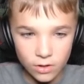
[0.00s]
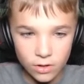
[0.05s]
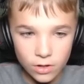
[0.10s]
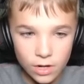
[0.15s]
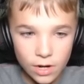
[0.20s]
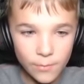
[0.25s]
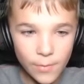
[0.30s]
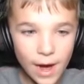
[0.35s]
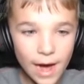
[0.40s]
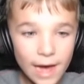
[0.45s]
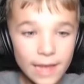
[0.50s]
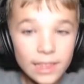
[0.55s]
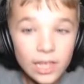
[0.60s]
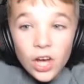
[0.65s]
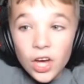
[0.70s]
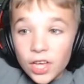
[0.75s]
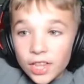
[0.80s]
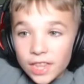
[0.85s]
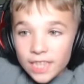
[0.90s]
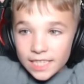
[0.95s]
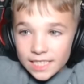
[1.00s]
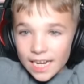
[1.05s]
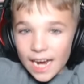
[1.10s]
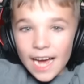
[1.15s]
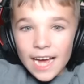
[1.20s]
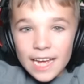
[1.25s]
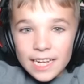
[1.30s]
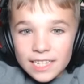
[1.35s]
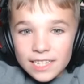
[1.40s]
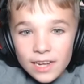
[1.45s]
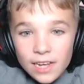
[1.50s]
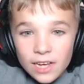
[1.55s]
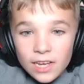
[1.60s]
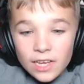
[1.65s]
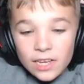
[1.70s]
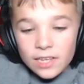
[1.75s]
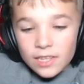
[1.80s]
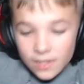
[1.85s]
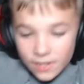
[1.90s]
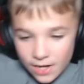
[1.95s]
Come on! This guy's...
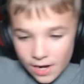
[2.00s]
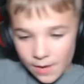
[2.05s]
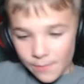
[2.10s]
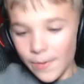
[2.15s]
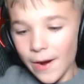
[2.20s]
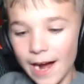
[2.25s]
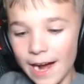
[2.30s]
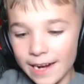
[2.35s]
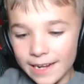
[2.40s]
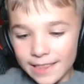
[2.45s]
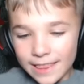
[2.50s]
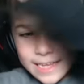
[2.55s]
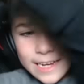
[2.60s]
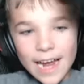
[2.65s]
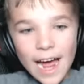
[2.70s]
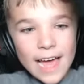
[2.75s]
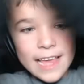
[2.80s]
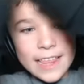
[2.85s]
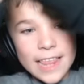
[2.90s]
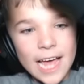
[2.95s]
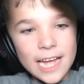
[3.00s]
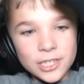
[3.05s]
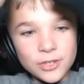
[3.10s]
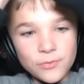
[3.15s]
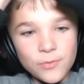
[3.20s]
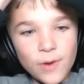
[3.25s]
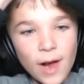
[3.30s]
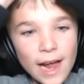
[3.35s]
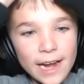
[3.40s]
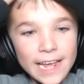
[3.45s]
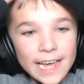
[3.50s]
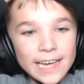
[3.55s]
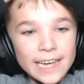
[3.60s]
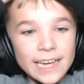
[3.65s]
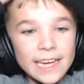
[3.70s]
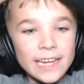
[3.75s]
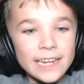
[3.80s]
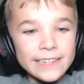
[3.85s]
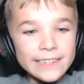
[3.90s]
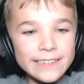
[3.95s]
Come on! The guy that's running!
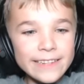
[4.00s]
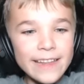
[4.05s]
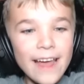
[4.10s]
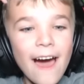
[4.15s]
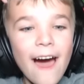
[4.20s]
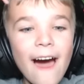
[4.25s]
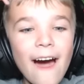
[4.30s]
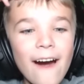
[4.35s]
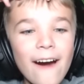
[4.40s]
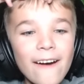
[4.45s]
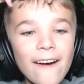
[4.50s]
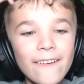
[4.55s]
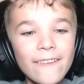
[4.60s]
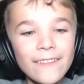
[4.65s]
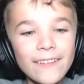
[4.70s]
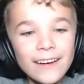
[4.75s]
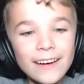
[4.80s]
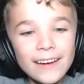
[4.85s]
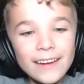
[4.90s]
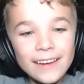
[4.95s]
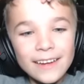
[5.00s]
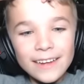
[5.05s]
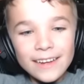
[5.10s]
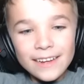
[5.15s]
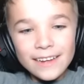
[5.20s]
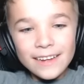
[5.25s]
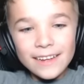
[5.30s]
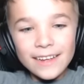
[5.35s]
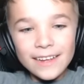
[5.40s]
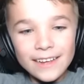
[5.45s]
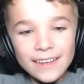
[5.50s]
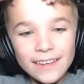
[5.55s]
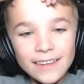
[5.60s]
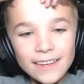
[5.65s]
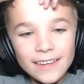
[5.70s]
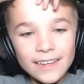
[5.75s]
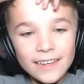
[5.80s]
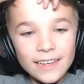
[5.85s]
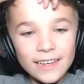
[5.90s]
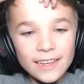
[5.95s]
No! He's not gonna make it!
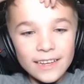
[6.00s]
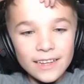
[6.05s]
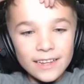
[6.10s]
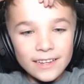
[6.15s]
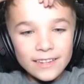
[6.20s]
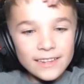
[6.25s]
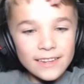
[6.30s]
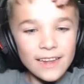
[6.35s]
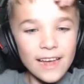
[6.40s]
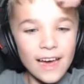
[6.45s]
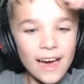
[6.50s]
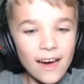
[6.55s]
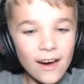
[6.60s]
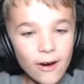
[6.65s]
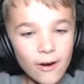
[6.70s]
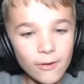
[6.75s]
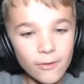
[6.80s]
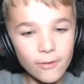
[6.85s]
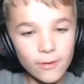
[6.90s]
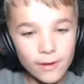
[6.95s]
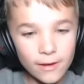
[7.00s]
No!